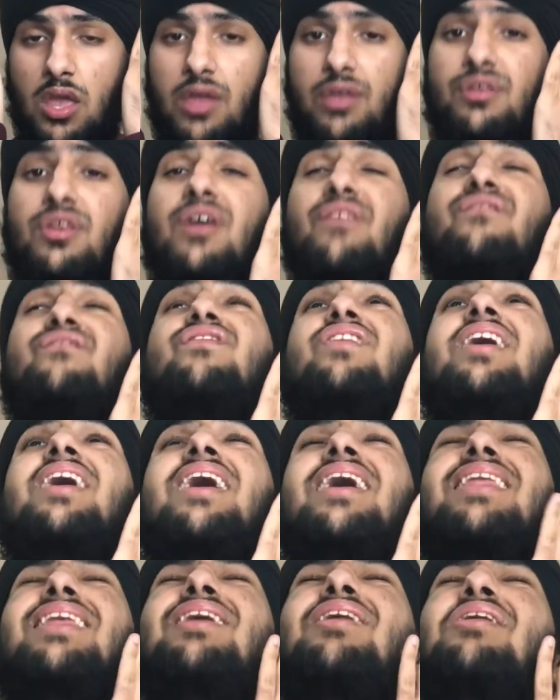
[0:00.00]
Now
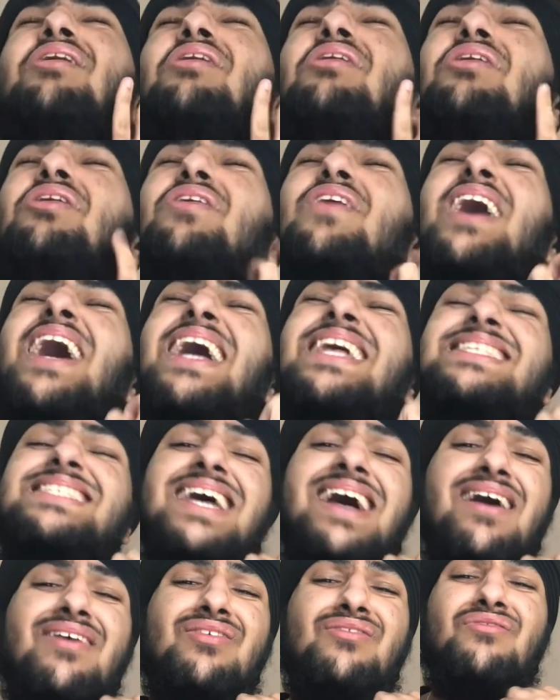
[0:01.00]
follow my
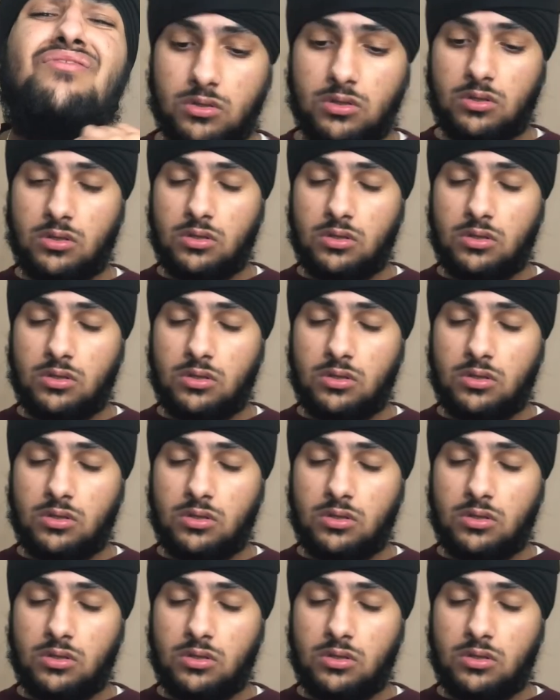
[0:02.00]
down